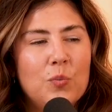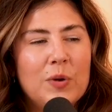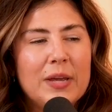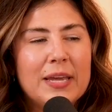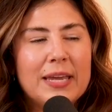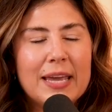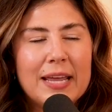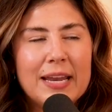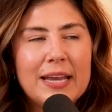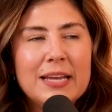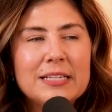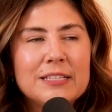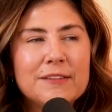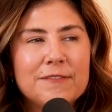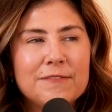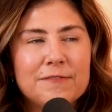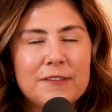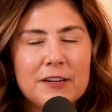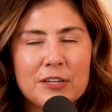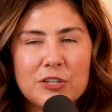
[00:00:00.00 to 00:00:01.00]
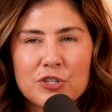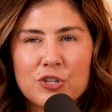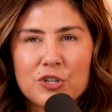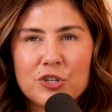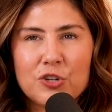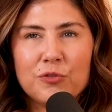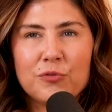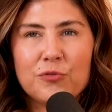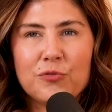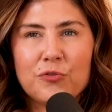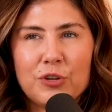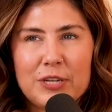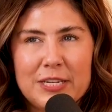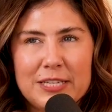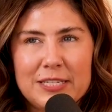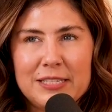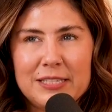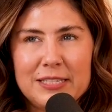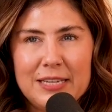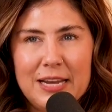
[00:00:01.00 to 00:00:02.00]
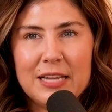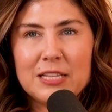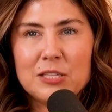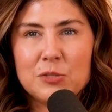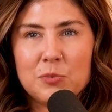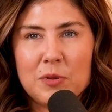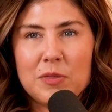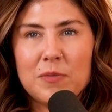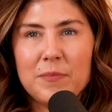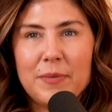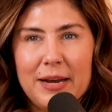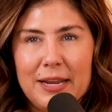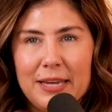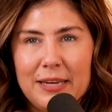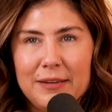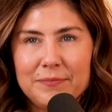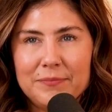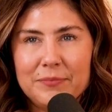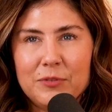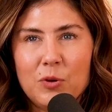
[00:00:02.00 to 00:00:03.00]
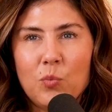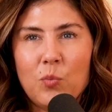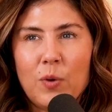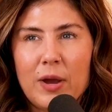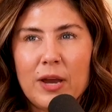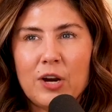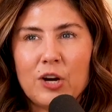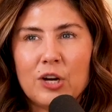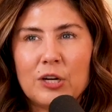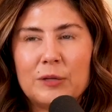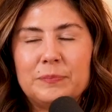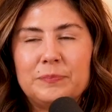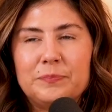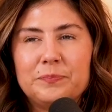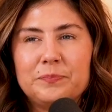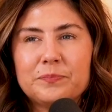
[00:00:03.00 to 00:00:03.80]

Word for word: We get into functional free states with money where